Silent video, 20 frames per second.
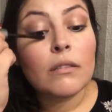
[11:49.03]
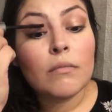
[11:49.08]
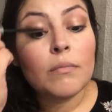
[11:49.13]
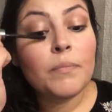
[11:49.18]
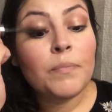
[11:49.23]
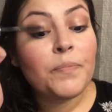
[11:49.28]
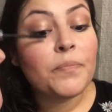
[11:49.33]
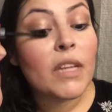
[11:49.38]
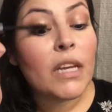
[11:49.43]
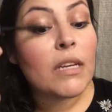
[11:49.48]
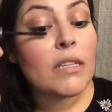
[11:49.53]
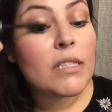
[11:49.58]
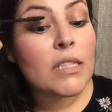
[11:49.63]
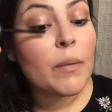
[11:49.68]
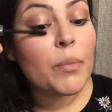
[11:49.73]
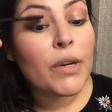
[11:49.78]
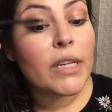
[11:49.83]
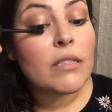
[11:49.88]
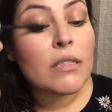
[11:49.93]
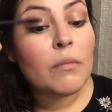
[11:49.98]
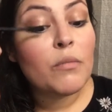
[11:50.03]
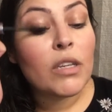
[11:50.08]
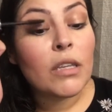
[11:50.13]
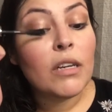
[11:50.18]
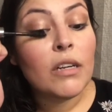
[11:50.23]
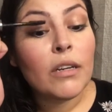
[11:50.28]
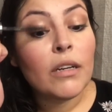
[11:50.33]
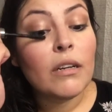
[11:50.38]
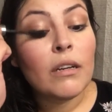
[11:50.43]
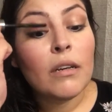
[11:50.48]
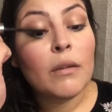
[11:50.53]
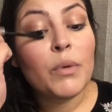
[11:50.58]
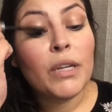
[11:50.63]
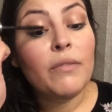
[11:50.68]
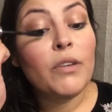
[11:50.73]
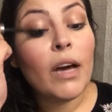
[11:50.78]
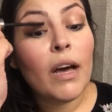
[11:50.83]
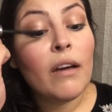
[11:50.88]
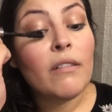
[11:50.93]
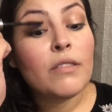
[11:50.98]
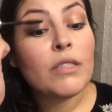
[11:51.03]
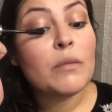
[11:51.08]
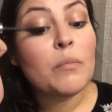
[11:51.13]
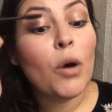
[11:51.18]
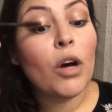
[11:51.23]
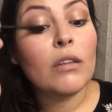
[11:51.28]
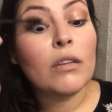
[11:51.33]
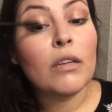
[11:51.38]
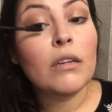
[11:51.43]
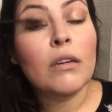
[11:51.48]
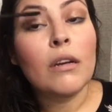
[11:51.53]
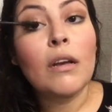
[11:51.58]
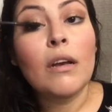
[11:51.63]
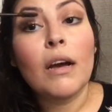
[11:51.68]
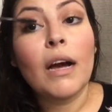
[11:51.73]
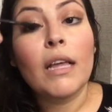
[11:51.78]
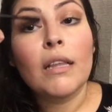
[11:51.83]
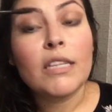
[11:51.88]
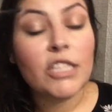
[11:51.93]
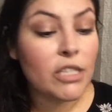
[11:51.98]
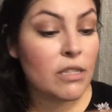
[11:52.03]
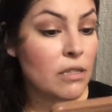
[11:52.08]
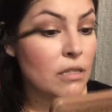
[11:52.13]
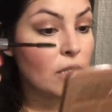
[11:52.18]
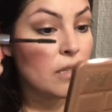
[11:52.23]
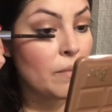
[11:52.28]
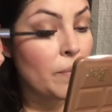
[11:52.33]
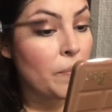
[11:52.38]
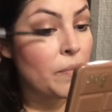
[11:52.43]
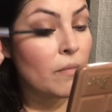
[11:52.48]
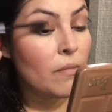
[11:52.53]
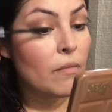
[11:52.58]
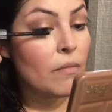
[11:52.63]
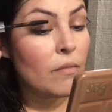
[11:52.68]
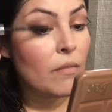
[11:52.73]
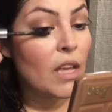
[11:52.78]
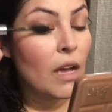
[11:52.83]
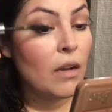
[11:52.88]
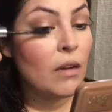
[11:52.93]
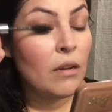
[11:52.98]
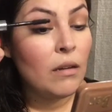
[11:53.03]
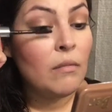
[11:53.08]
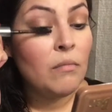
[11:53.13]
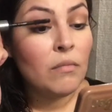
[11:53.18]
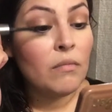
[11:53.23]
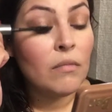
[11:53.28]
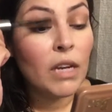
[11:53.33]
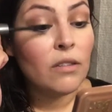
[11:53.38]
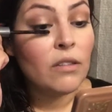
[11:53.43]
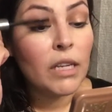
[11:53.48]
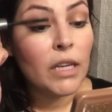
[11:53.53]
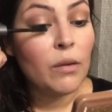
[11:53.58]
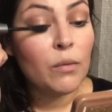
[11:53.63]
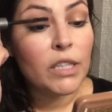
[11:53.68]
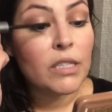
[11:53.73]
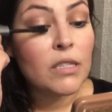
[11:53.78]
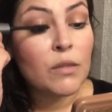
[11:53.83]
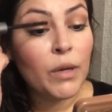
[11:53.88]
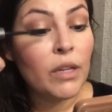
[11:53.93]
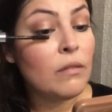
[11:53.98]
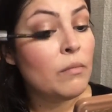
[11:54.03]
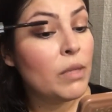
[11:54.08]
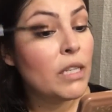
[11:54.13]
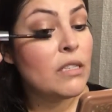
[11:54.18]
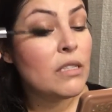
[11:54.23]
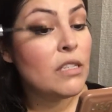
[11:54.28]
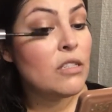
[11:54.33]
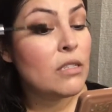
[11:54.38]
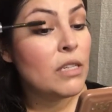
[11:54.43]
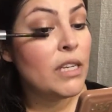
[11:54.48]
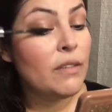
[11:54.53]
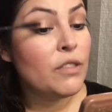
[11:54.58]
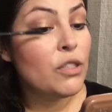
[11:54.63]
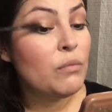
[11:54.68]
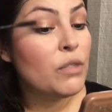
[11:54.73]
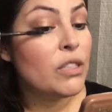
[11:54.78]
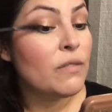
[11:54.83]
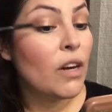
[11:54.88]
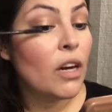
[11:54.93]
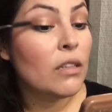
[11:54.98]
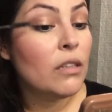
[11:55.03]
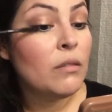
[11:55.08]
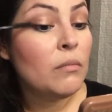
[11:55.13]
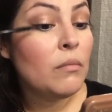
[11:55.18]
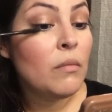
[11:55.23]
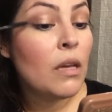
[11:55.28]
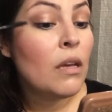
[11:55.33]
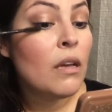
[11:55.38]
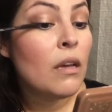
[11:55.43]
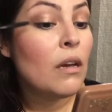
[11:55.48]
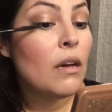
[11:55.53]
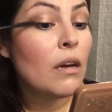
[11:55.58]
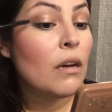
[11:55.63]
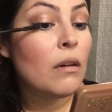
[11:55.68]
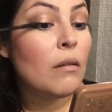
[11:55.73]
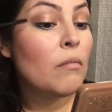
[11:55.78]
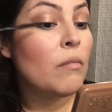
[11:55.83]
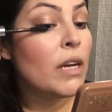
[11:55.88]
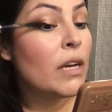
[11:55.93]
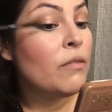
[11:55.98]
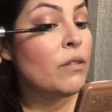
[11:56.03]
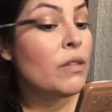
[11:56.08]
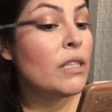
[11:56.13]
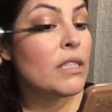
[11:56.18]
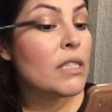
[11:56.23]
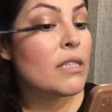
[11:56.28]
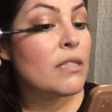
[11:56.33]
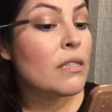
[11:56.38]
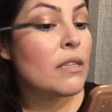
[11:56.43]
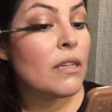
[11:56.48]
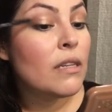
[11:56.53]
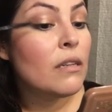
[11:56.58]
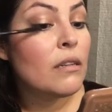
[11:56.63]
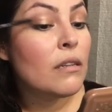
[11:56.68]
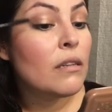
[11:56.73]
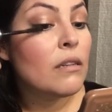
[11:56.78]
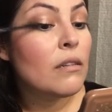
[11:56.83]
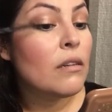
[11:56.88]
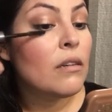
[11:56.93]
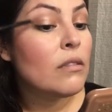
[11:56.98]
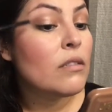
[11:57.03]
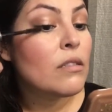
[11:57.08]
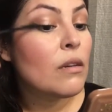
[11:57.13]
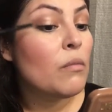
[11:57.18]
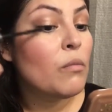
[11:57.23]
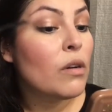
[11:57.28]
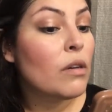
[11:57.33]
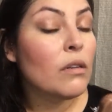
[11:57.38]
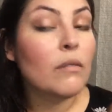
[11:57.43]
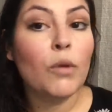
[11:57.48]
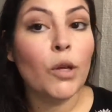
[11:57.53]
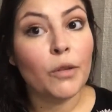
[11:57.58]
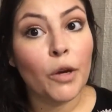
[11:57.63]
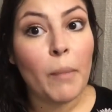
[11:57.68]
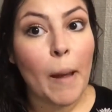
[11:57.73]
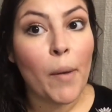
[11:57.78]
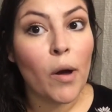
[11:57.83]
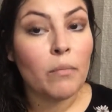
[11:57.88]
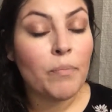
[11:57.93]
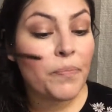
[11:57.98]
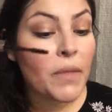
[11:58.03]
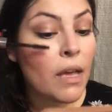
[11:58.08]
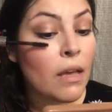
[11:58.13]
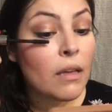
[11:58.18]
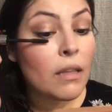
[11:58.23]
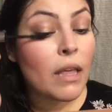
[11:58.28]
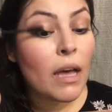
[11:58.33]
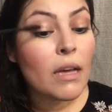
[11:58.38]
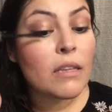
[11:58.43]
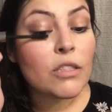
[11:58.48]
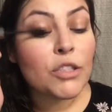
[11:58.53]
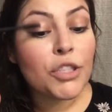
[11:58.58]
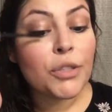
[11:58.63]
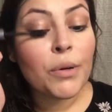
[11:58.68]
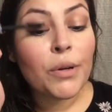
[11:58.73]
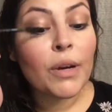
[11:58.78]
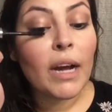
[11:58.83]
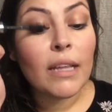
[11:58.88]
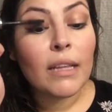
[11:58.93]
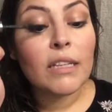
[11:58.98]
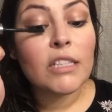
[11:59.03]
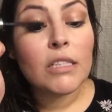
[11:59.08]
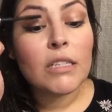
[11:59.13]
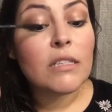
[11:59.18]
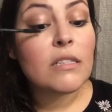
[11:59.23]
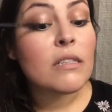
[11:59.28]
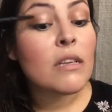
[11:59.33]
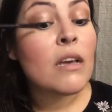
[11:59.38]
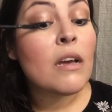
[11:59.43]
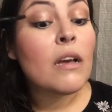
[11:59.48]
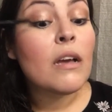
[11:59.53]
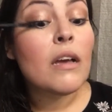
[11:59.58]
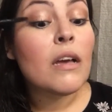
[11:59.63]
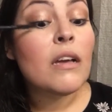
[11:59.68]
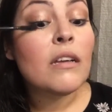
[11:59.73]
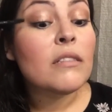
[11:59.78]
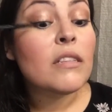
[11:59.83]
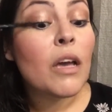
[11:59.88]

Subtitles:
And it separates them really good. But if you have smaller eyelashes, I don't think it works as well because it doesn't give too much volume. And I've already tested it on someone, well, on my mom, that has shorter eyelashes, and